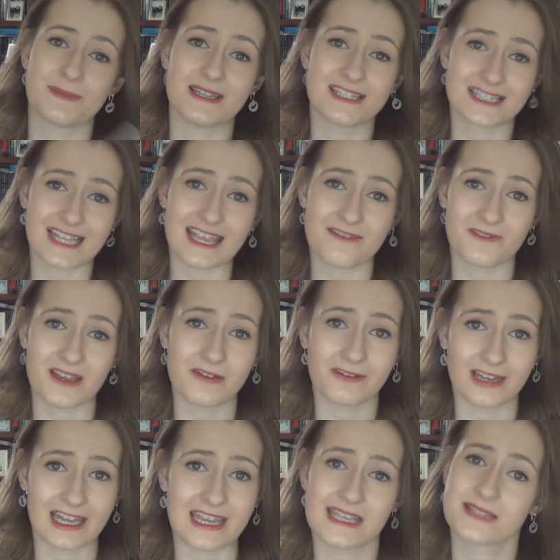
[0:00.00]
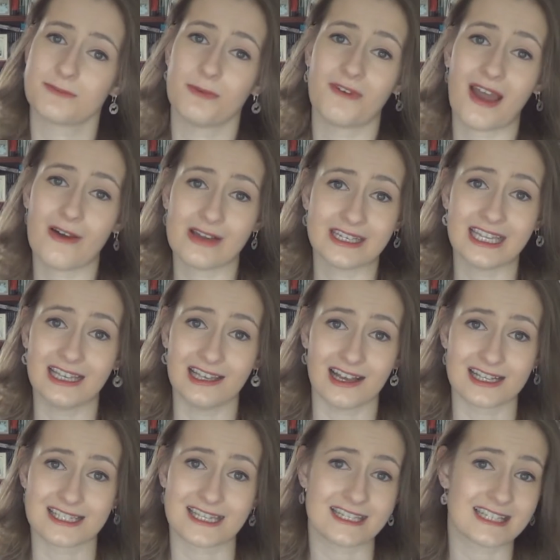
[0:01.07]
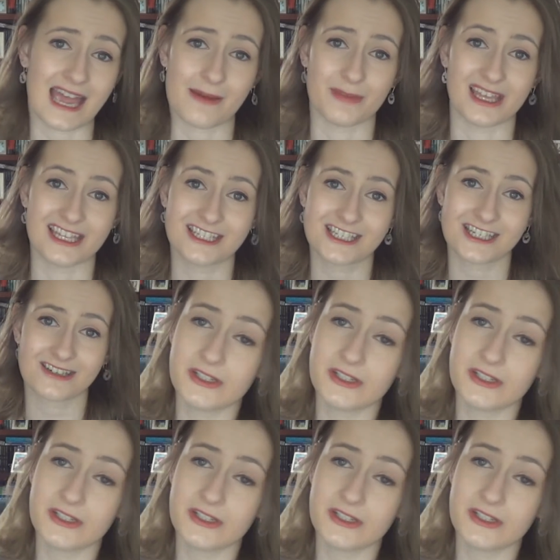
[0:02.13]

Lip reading: been safely released without any lasting damage.